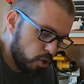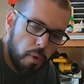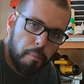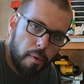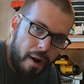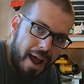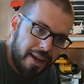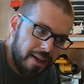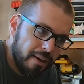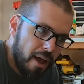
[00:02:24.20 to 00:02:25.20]
to a
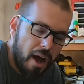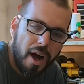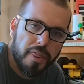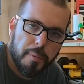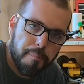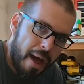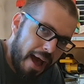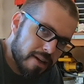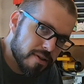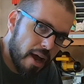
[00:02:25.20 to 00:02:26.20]
bracket on the
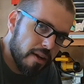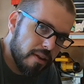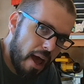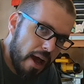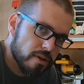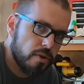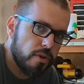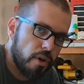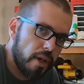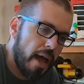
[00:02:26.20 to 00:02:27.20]
back side of the axle.
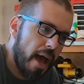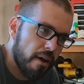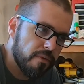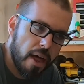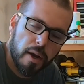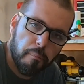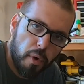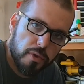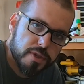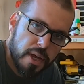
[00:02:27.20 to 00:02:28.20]
You're gonna have that on
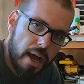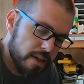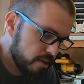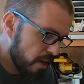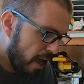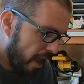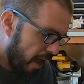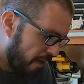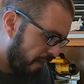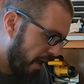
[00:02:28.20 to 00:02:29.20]
both sides.
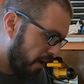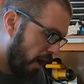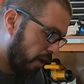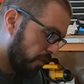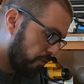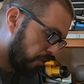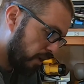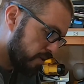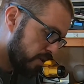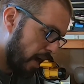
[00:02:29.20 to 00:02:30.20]
And then on the
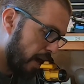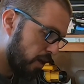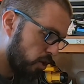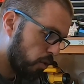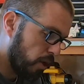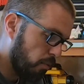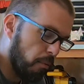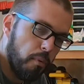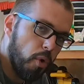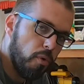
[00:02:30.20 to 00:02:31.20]
front side, you can
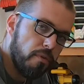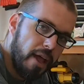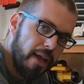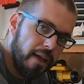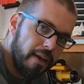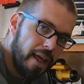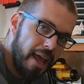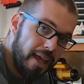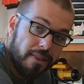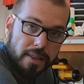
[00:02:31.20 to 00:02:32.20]
remove an,
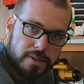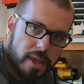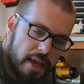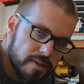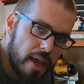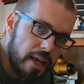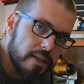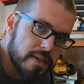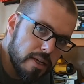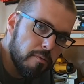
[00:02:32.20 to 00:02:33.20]
in this case,
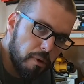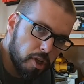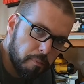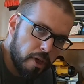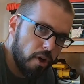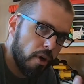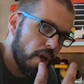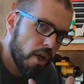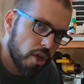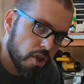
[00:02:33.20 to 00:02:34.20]
18 millimeter.
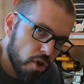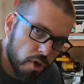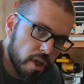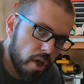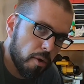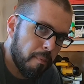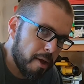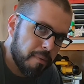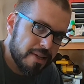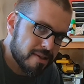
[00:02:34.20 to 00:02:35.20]
Your year
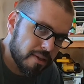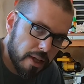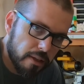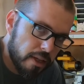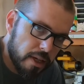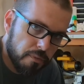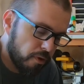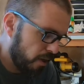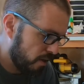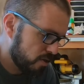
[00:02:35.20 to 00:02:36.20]
might be slightly
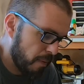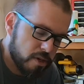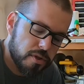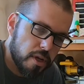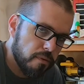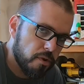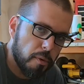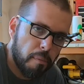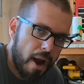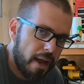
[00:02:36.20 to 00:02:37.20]
different, especially if
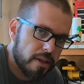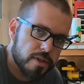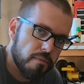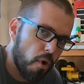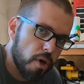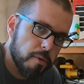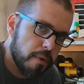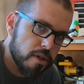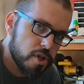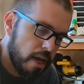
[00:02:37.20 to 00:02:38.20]
your brackets have already
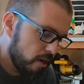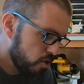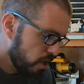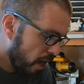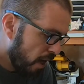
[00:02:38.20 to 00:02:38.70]
been changed.